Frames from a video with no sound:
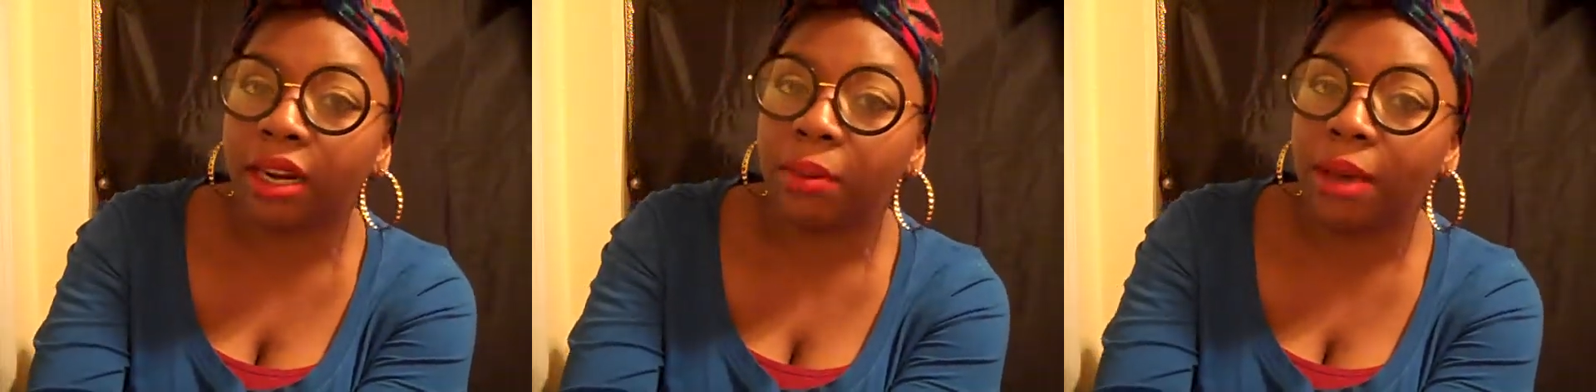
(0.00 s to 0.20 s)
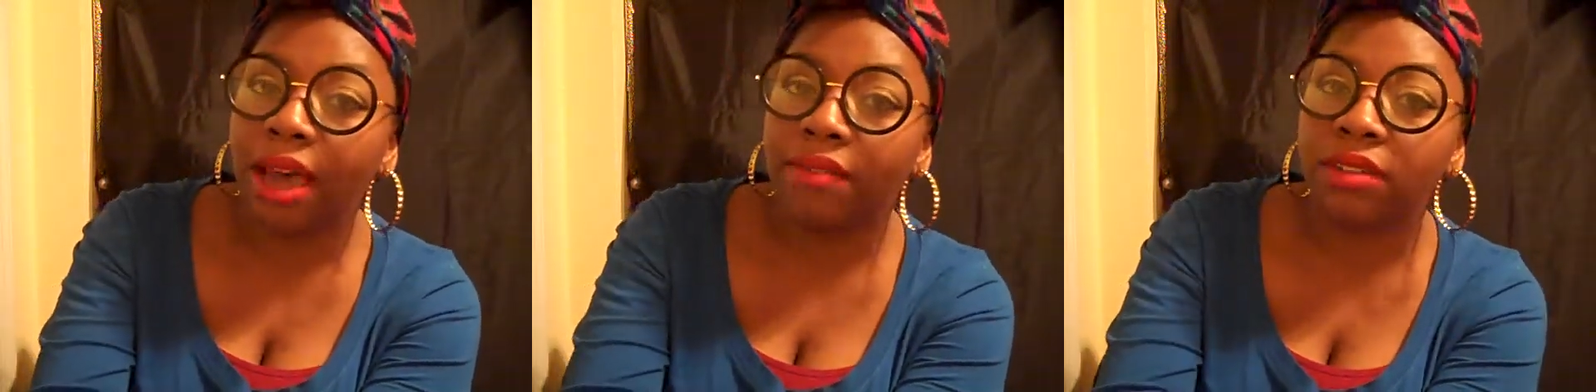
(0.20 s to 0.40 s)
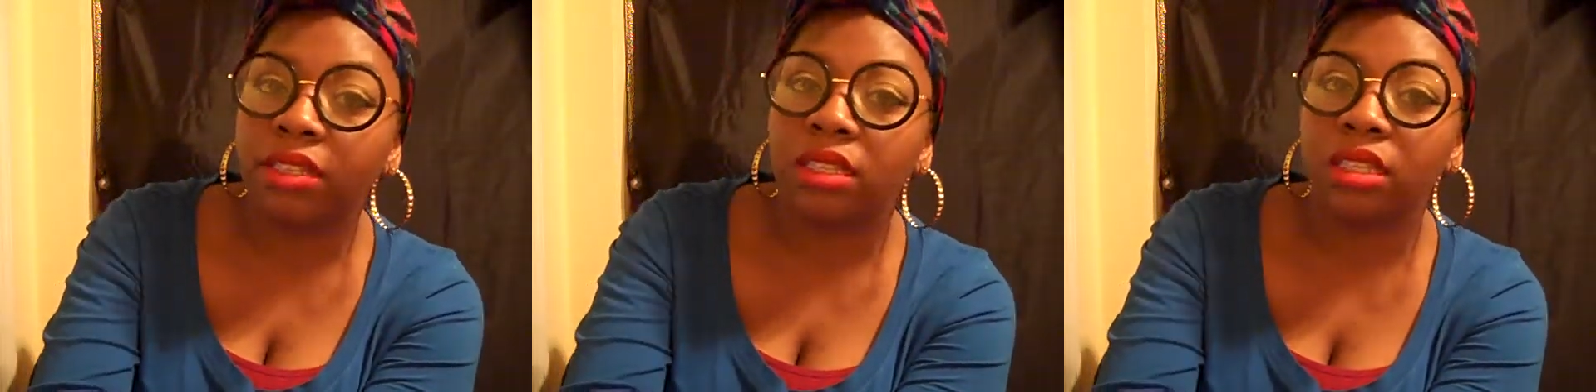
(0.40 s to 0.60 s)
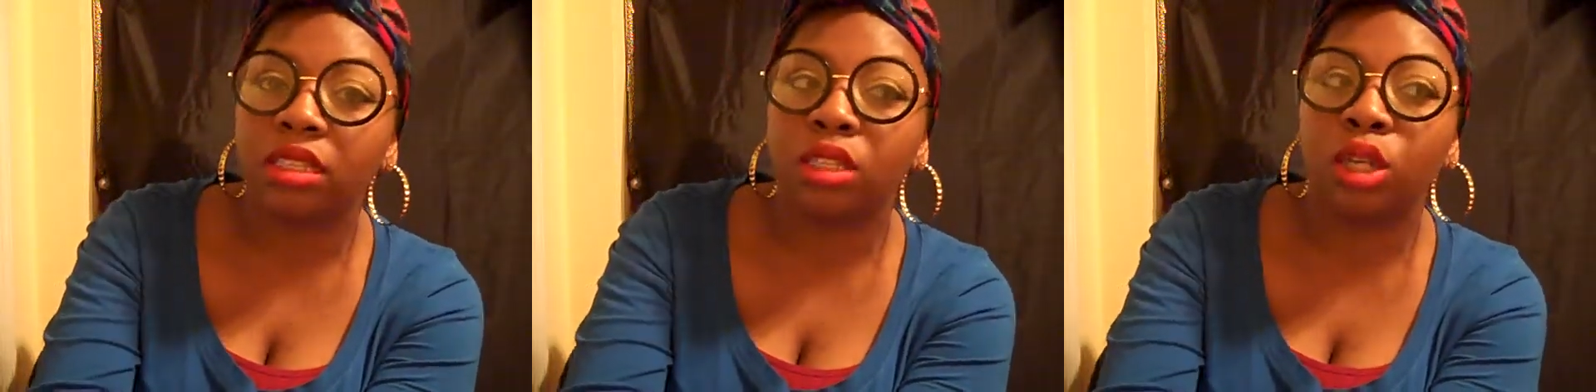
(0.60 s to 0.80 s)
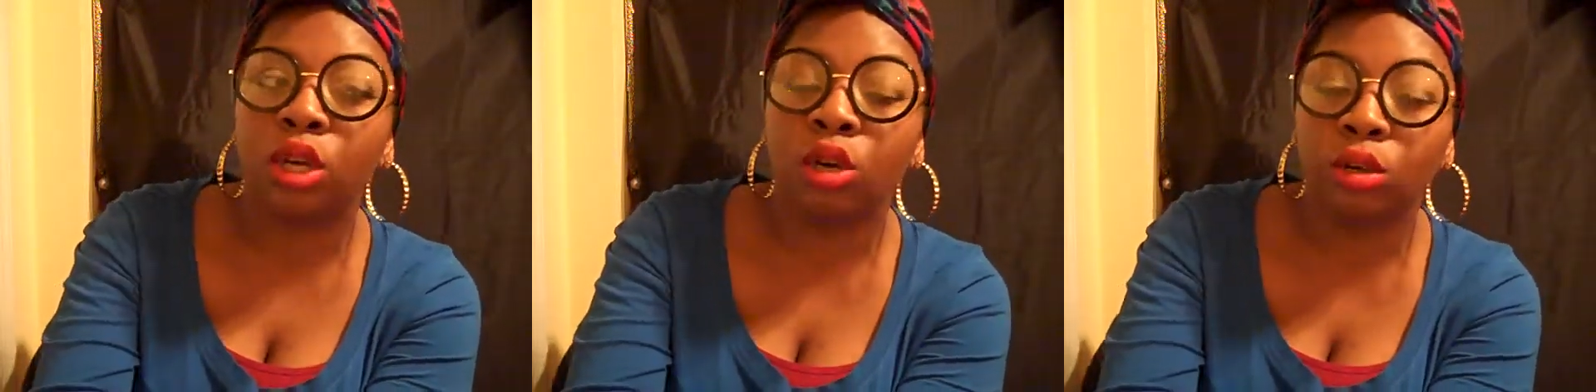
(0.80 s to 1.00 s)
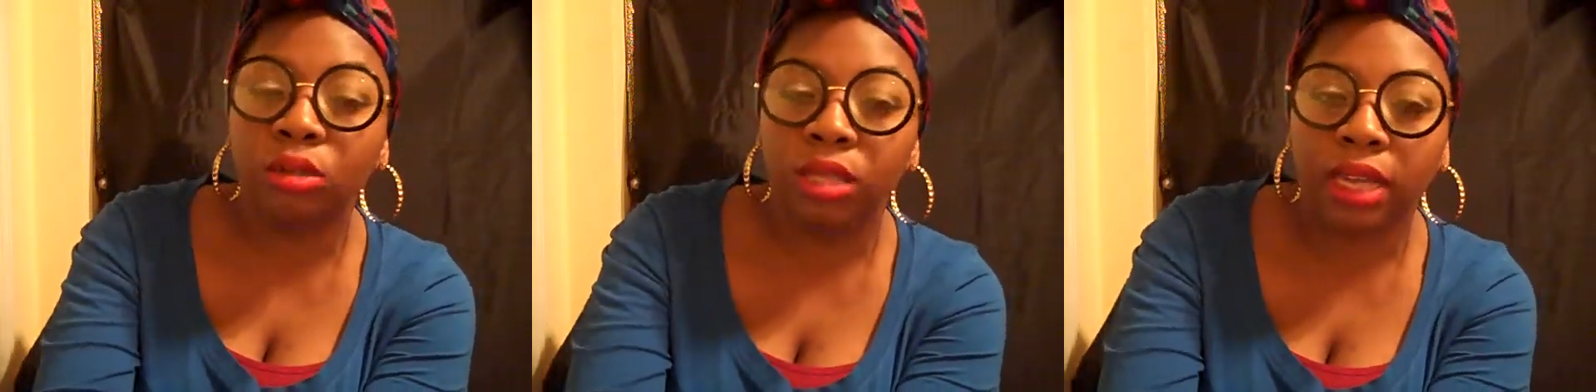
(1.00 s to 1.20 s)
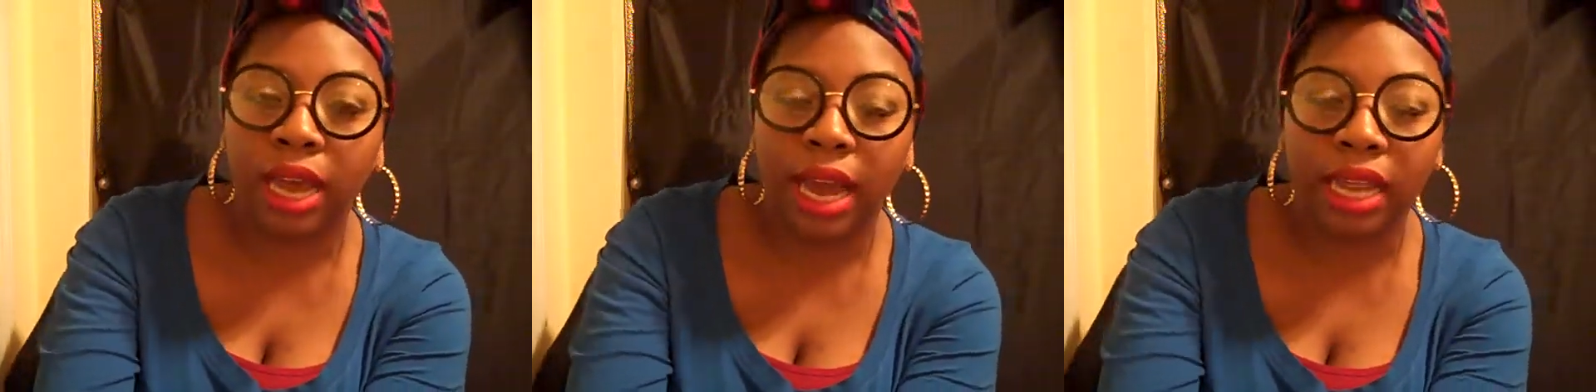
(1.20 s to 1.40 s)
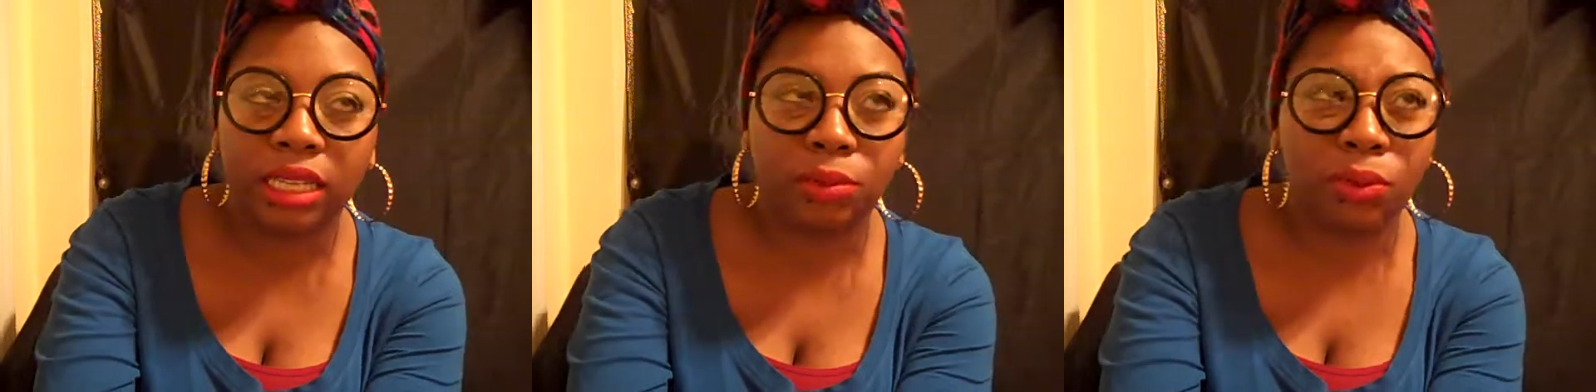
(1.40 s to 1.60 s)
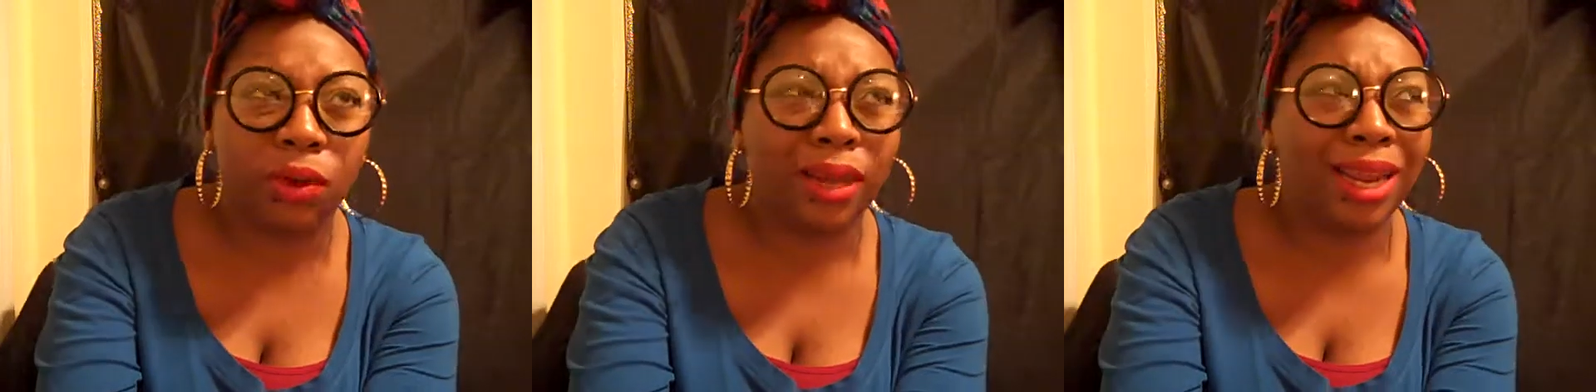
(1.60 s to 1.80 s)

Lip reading: up having to go to the hospital.